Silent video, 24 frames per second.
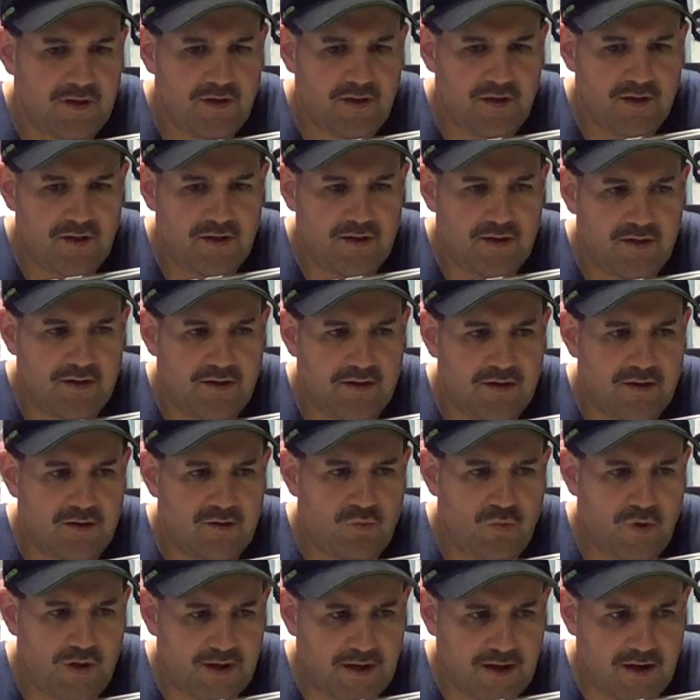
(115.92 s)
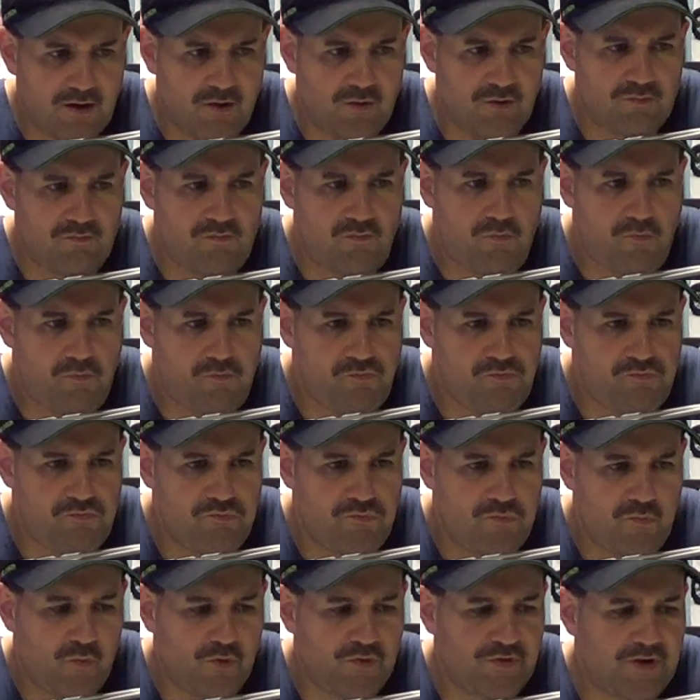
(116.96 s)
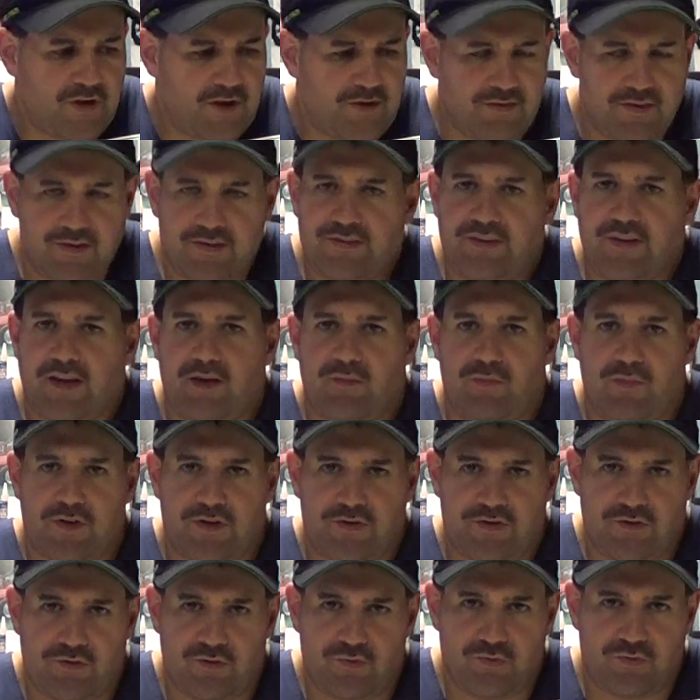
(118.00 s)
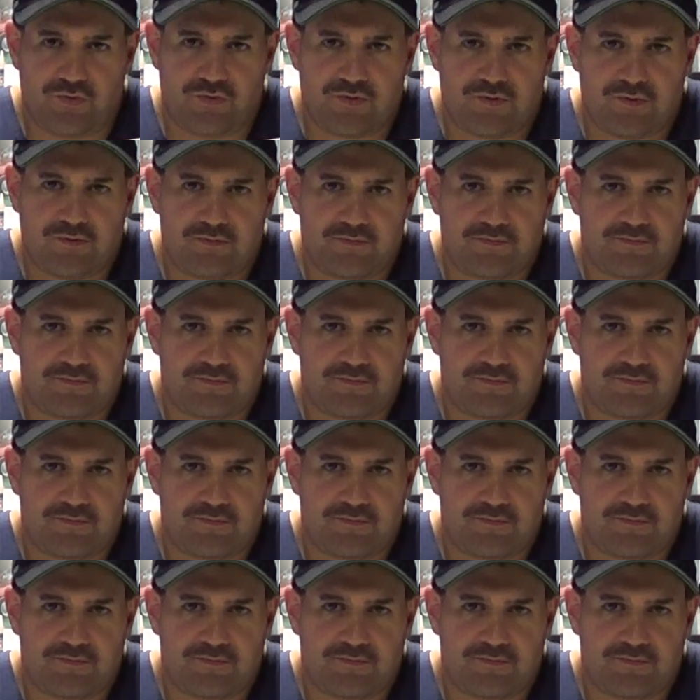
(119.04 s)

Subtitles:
and went out, was having the same issues.